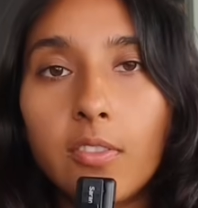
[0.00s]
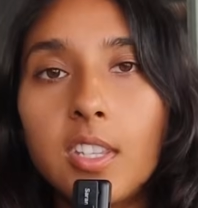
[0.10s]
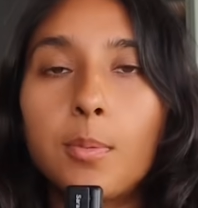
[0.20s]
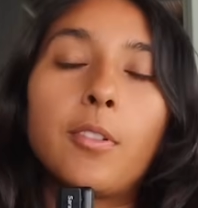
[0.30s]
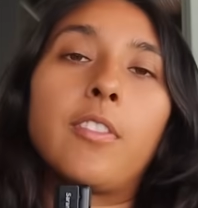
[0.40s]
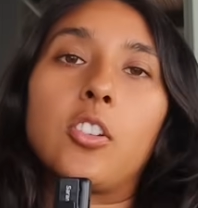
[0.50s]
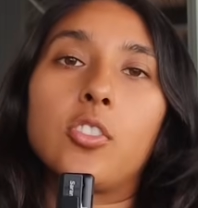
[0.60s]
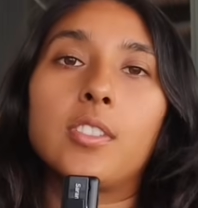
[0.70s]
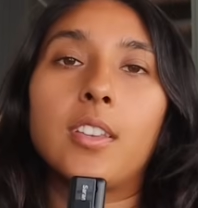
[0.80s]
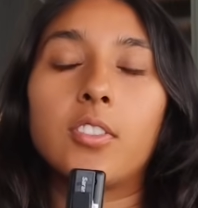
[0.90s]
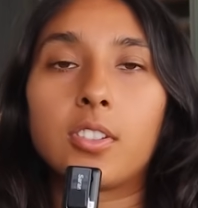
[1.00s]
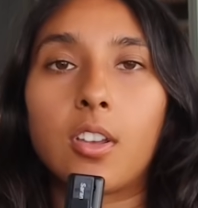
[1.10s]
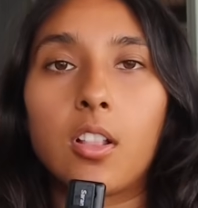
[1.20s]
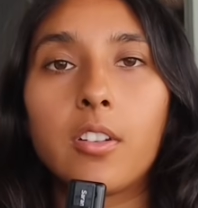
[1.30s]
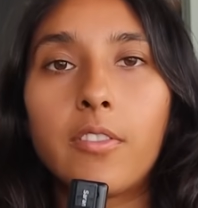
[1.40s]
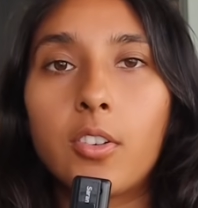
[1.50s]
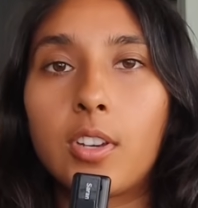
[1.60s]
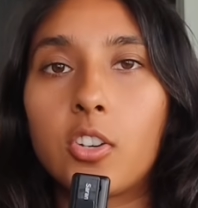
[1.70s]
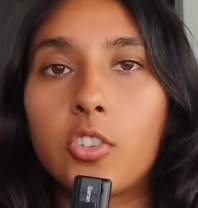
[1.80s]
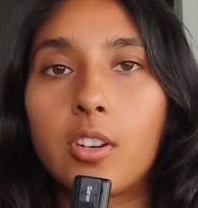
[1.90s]
of these professions have a solid
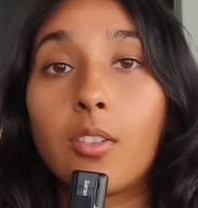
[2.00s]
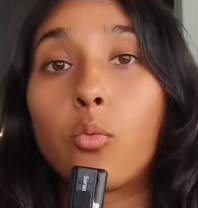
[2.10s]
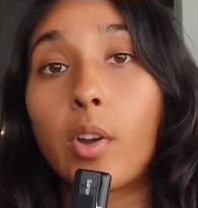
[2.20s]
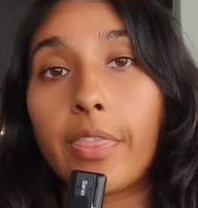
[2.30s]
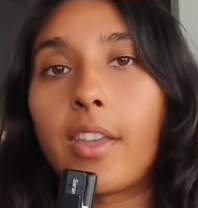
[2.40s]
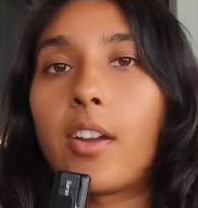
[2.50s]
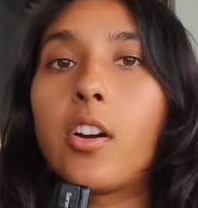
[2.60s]
foundation of what they